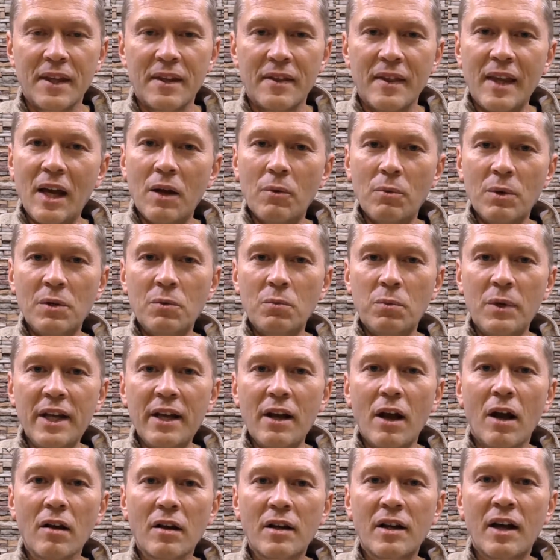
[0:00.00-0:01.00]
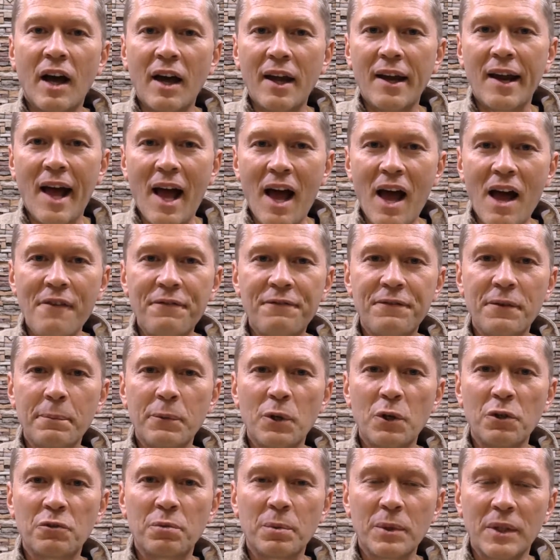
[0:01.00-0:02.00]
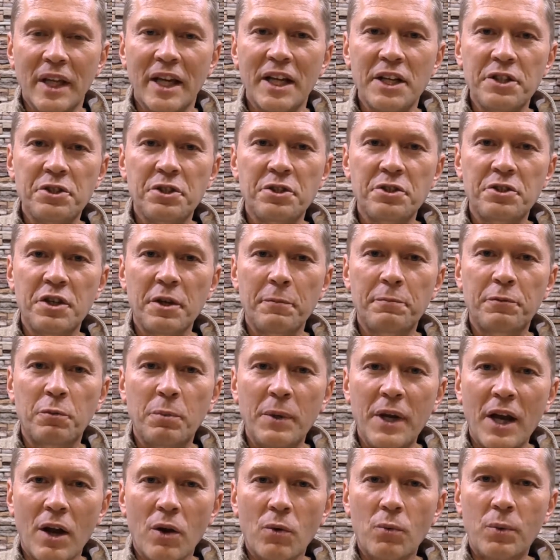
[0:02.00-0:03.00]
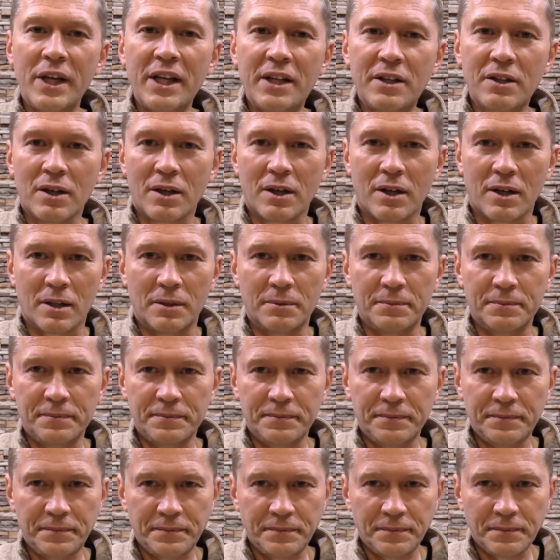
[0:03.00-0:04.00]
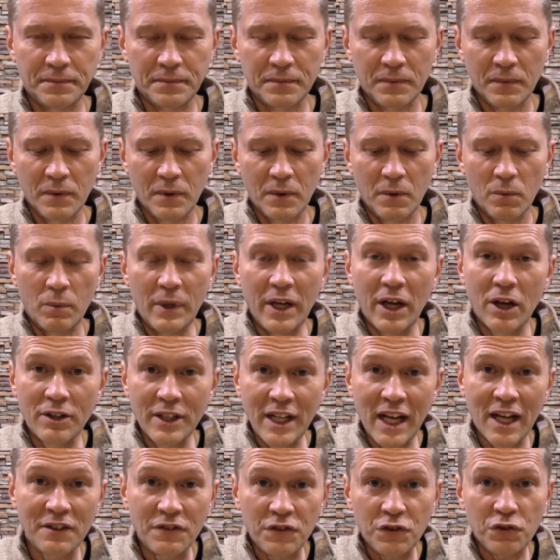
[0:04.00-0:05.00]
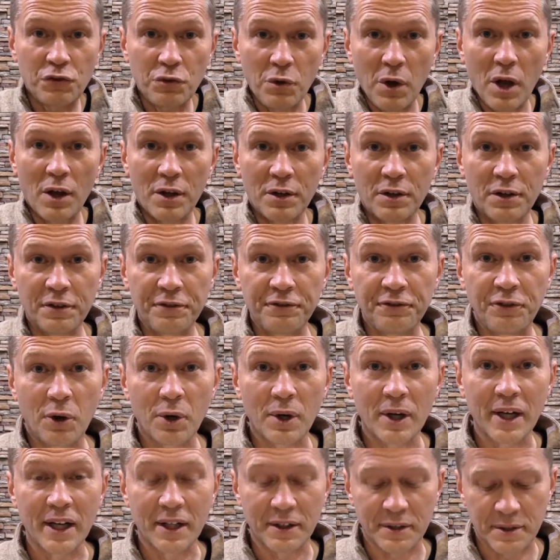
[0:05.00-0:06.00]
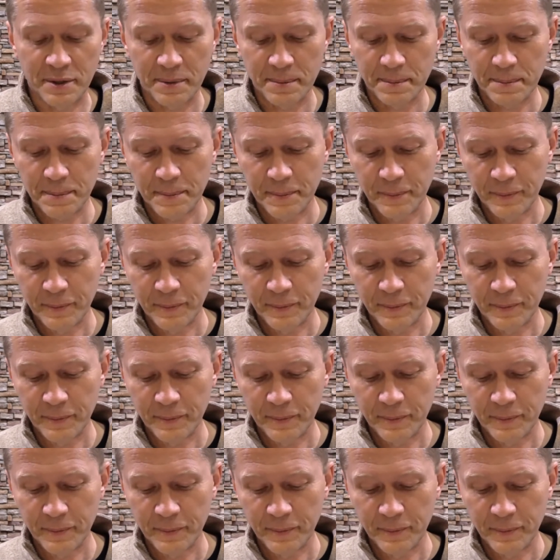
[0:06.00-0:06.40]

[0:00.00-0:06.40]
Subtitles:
That when we are cut off from those relationships, we are weaker. We are not stronger for it.